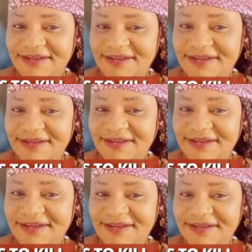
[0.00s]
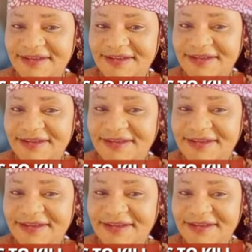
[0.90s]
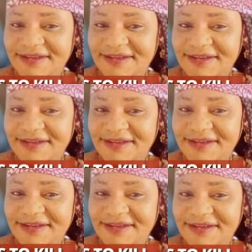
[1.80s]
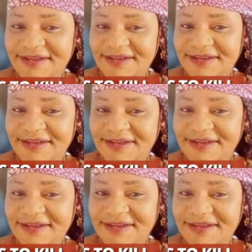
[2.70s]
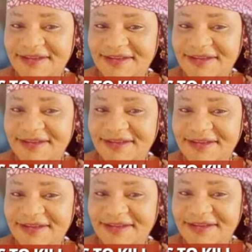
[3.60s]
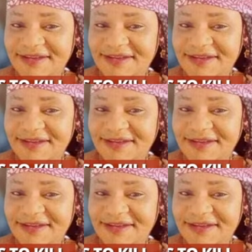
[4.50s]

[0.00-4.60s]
No words are spoken by the person on screen.